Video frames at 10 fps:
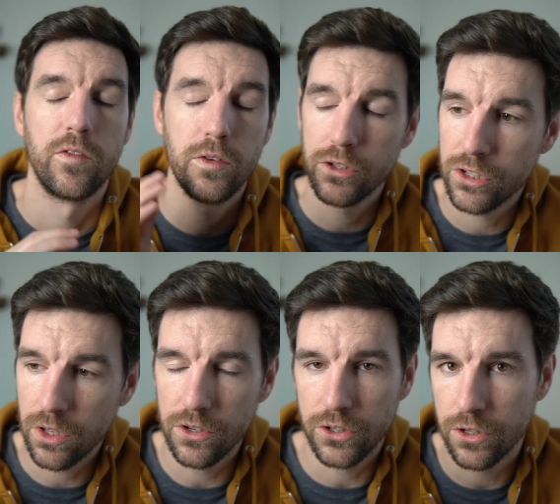Full
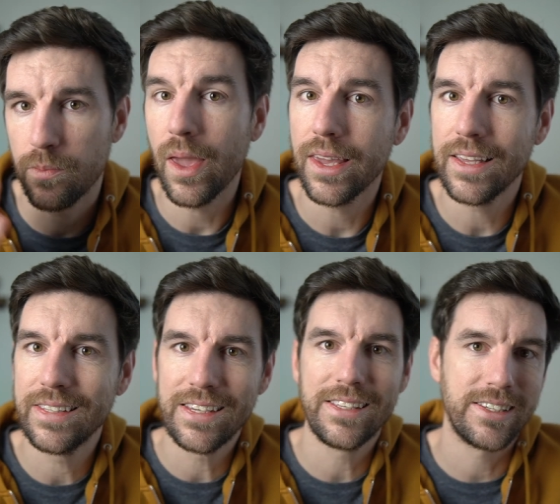disclosure, Meike
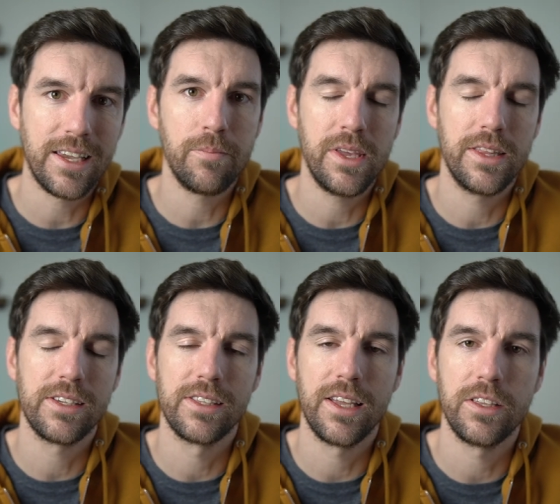did send me
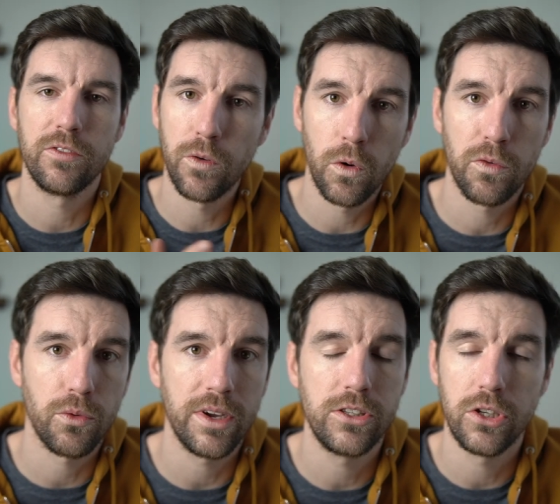this lens for
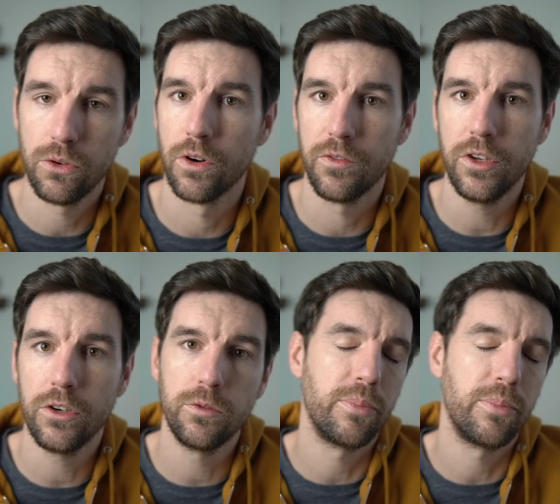free to review,